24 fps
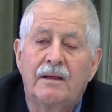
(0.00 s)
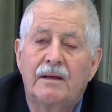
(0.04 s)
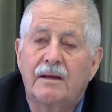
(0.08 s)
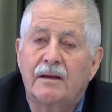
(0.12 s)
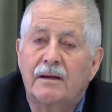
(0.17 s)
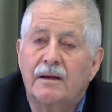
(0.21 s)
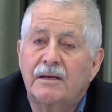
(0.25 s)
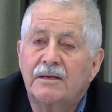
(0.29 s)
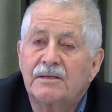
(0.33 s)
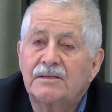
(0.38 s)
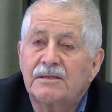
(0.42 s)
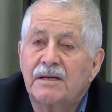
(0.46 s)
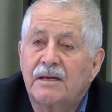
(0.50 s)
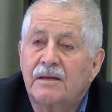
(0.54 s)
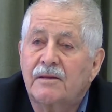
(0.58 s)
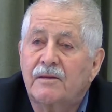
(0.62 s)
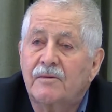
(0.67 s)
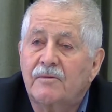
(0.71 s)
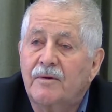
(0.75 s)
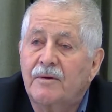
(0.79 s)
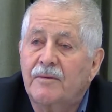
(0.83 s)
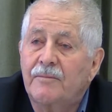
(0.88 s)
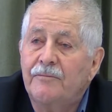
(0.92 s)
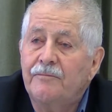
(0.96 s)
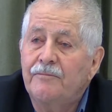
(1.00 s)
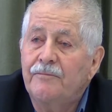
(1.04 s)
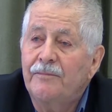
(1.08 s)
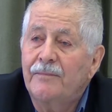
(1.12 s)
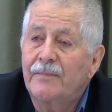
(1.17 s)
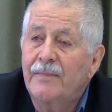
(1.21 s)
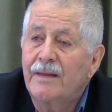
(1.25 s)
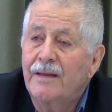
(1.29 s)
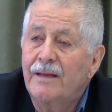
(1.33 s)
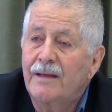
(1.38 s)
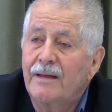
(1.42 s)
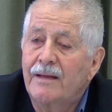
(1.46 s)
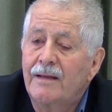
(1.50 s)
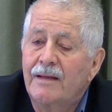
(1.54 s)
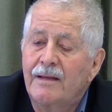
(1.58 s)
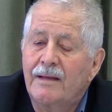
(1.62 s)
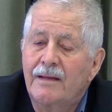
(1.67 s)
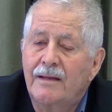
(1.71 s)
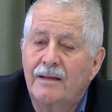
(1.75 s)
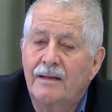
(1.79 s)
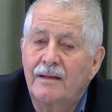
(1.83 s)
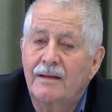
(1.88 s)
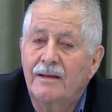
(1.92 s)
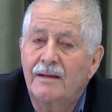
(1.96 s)
And I said to him,
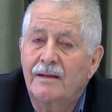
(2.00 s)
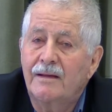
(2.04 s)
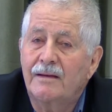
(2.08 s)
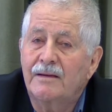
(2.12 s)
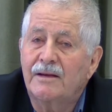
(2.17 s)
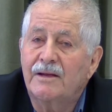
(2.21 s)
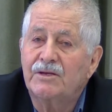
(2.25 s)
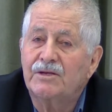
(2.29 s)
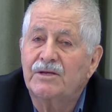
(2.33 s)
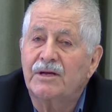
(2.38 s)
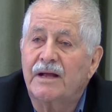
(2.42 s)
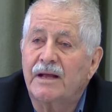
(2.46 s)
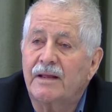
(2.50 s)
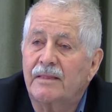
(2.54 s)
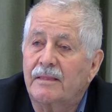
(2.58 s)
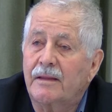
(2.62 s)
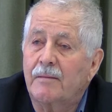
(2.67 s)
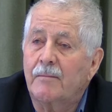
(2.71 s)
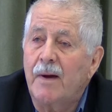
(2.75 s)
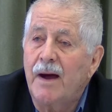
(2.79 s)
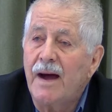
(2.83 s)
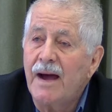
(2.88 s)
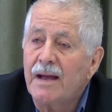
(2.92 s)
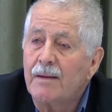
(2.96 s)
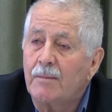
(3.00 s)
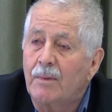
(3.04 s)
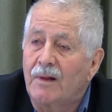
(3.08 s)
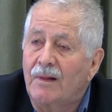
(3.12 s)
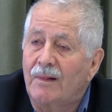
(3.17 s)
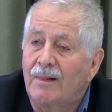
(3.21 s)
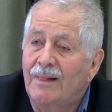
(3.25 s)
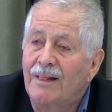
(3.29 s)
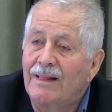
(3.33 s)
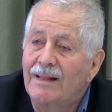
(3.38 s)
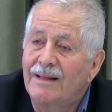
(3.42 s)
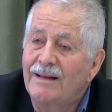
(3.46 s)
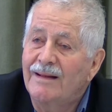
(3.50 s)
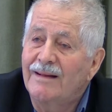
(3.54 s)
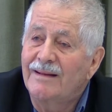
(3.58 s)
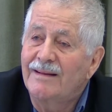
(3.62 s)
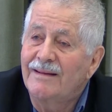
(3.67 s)
Did you get the Bible?